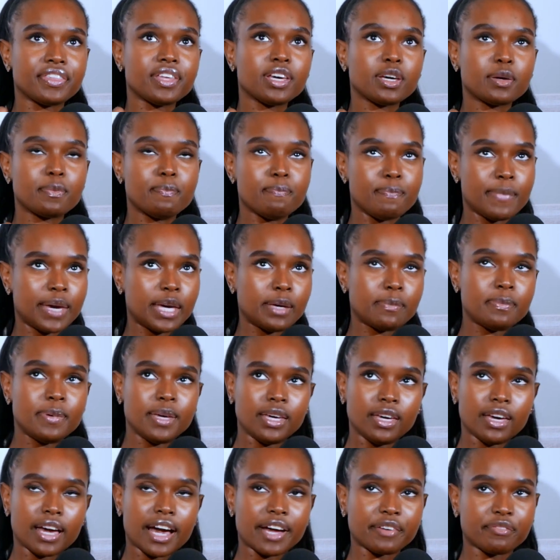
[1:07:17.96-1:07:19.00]
I think
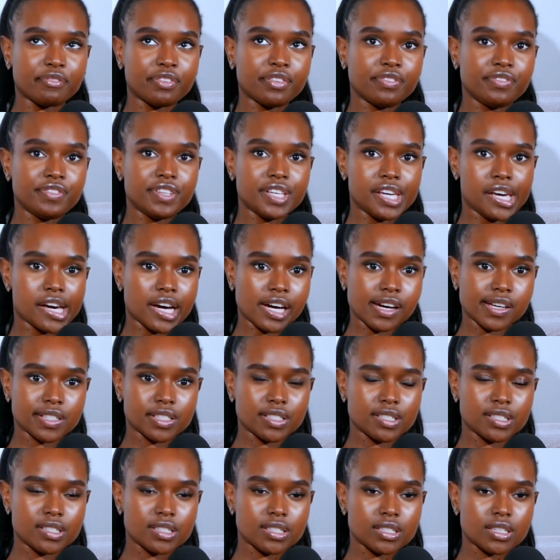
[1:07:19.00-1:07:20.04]
maybe at fifty
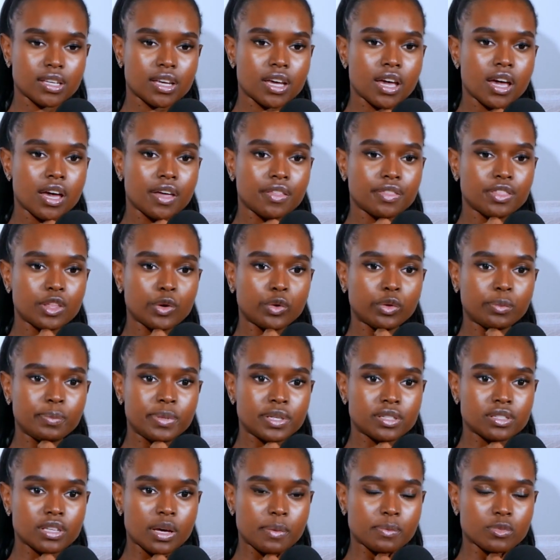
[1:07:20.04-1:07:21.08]
years there
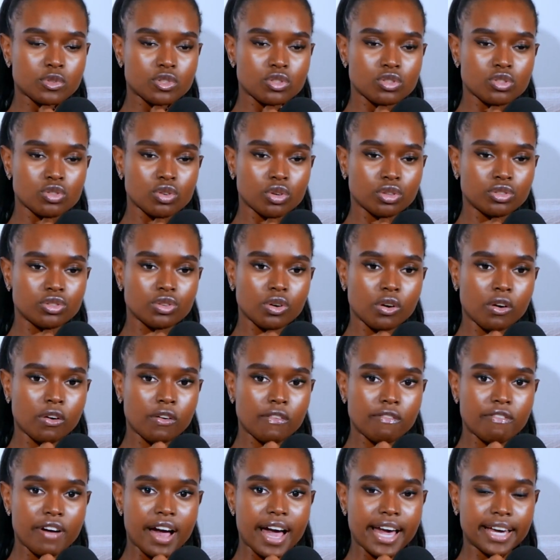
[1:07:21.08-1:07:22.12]
will be some sort
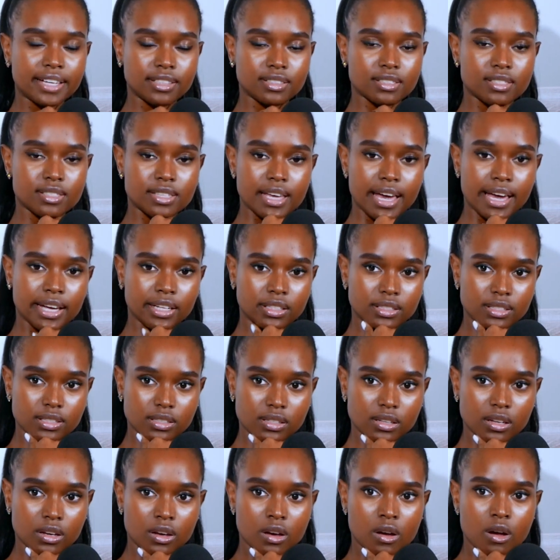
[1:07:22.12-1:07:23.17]
of
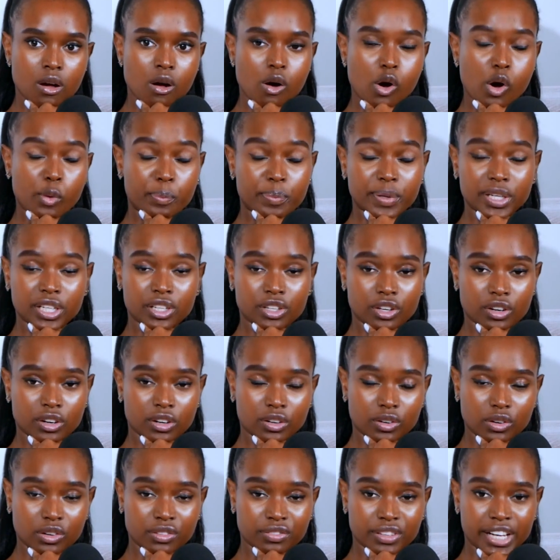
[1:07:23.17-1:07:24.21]
hindsight
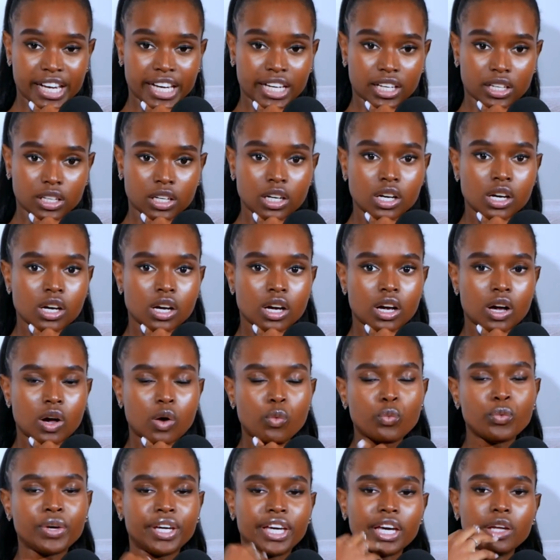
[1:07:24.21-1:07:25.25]
opinion of like,
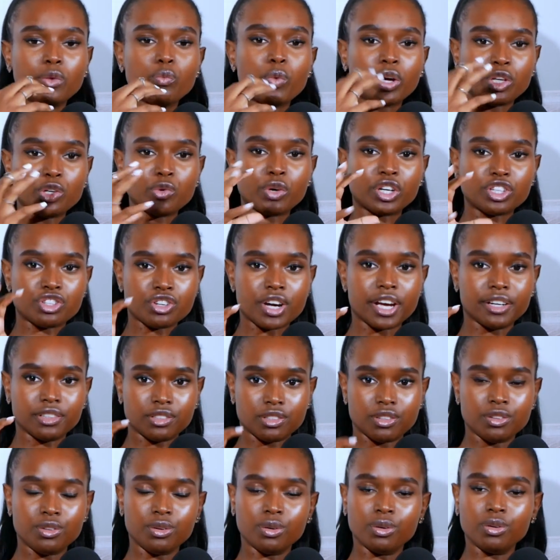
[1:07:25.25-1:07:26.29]
we get what you are
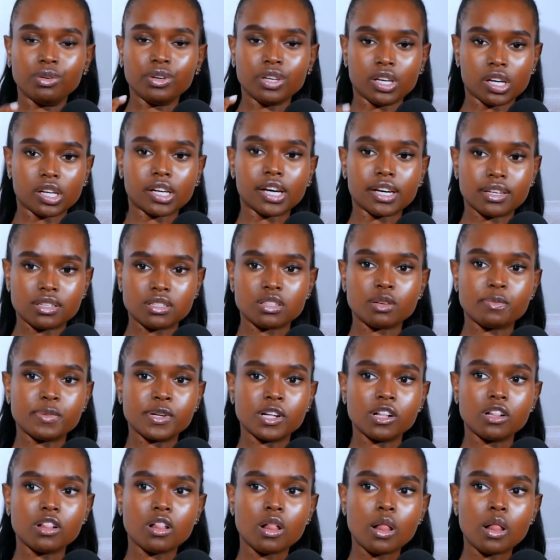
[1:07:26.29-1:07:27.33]
trying to do, younger
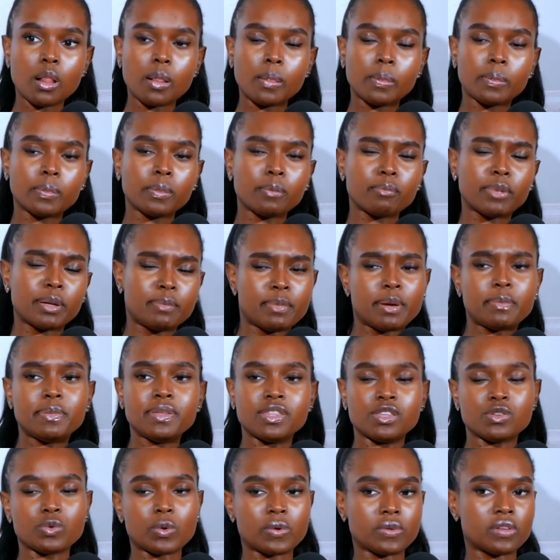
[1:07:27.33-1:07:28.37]
Isabel, but
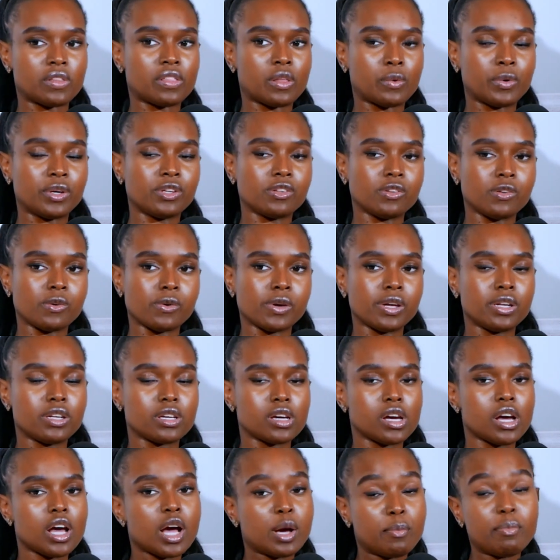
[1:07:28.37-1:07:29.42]
maybe this wasn't the way to do
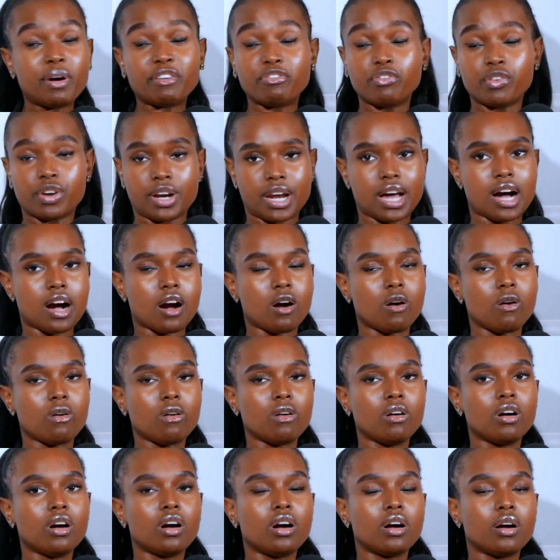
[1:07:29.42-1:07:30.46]
it. But for
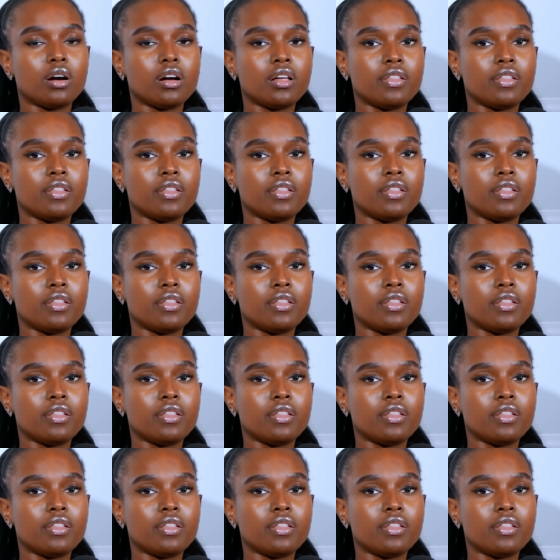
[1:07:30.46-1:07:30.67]
now,